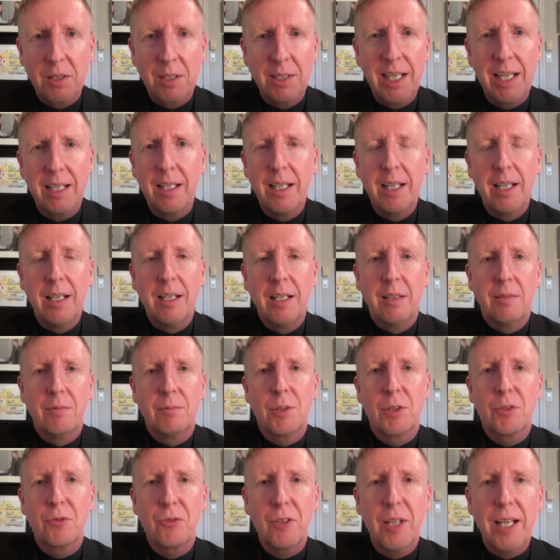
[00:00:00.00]
And that
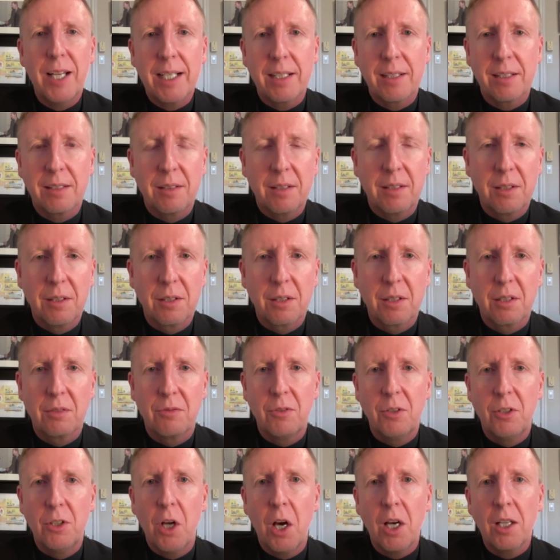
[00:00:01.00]
reflects the sort of
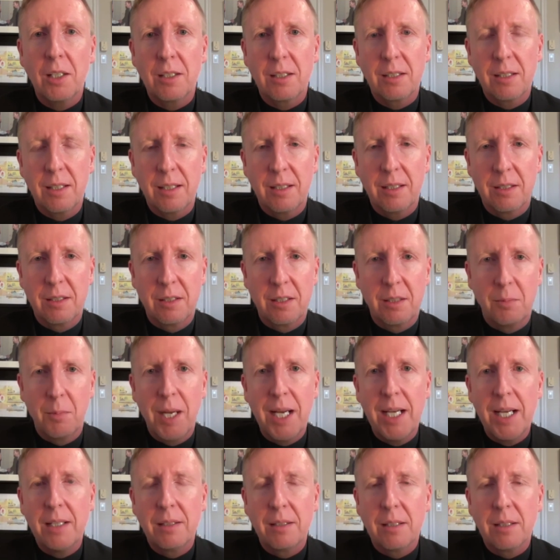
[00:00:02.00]
nonsense
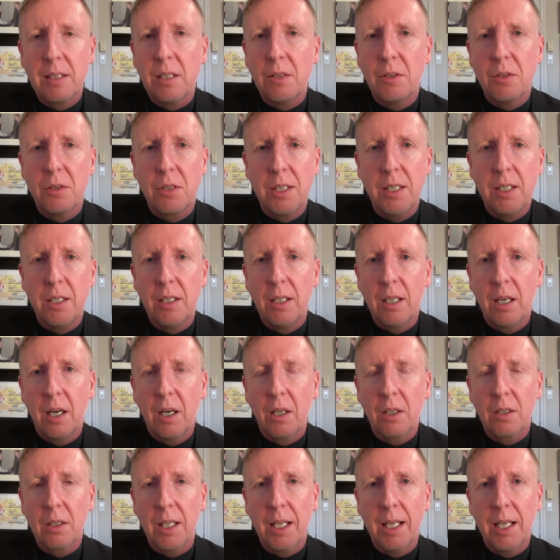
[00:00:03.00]
debates that you see
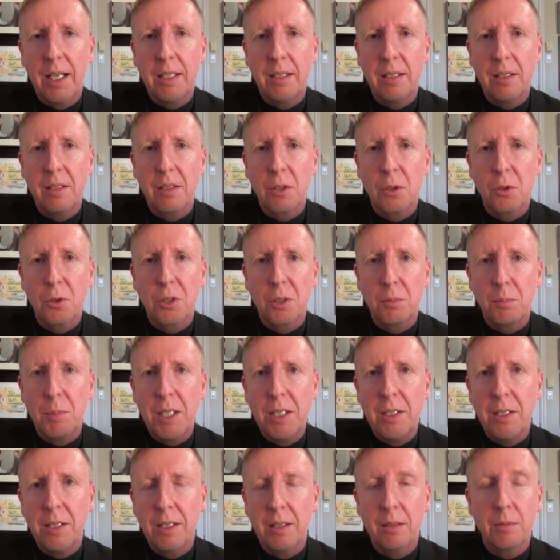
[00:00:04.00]
online and social
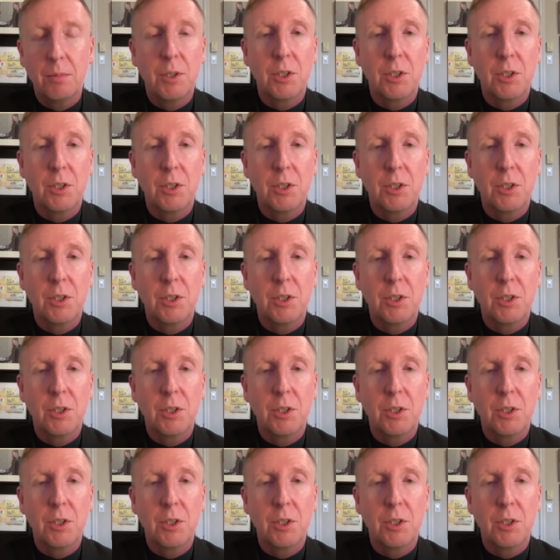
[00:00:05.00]
media,